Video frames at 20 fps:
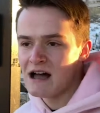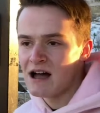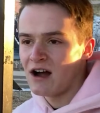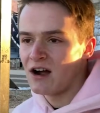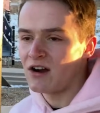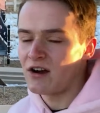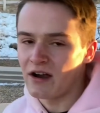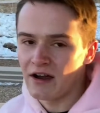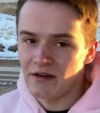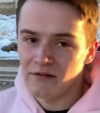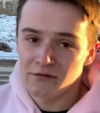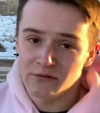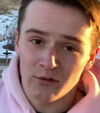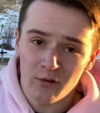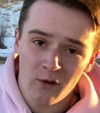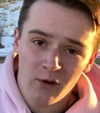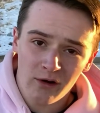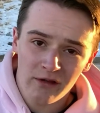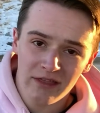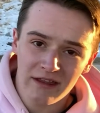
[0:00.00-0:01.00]
Alright,
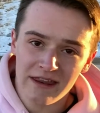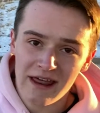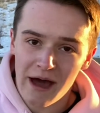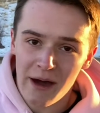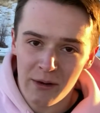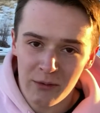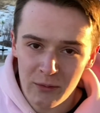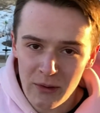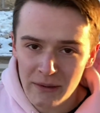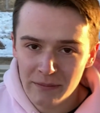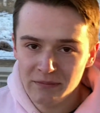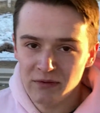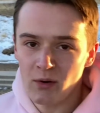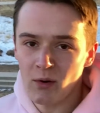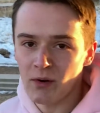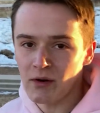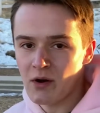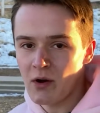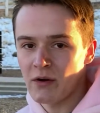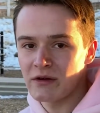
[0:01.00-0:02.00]
for the down whip,
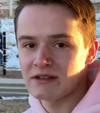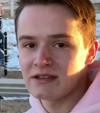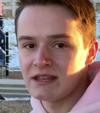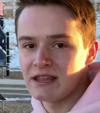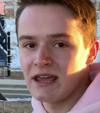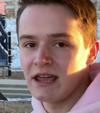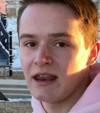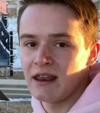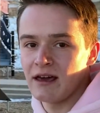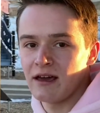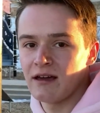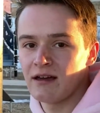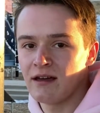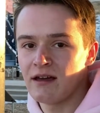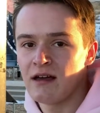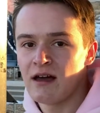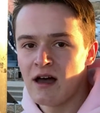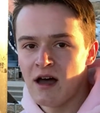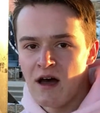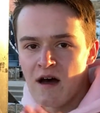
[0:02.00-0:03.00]
you're going to need
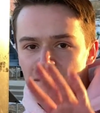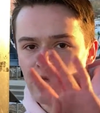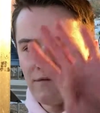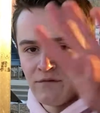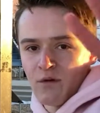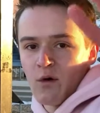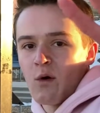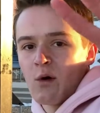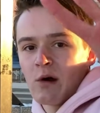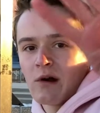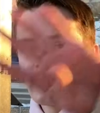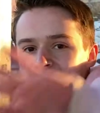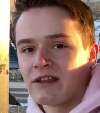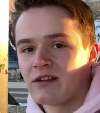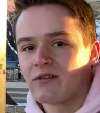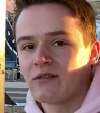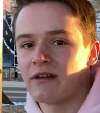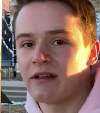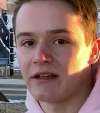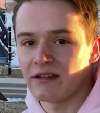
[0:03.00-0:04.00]
4
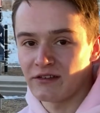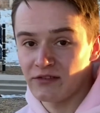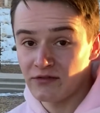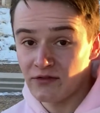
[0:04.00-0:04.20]
ingredients.